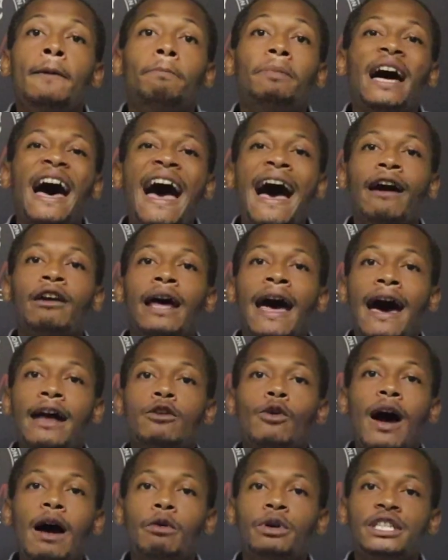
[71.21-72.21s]
But how
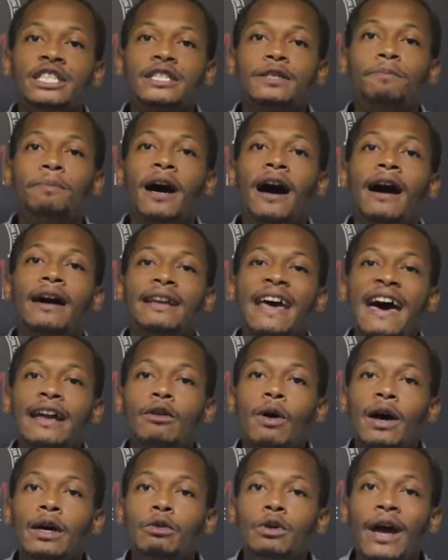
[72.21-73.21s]
do I respond?
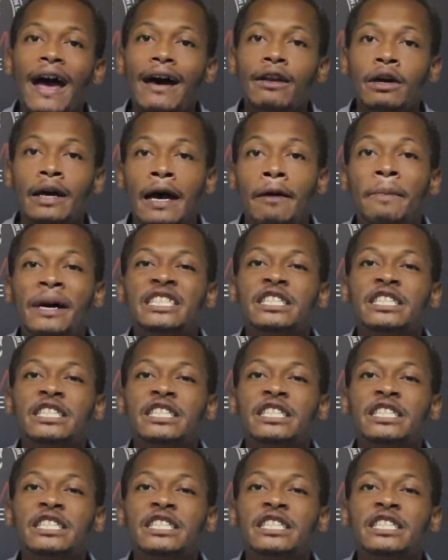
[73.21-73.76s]
How am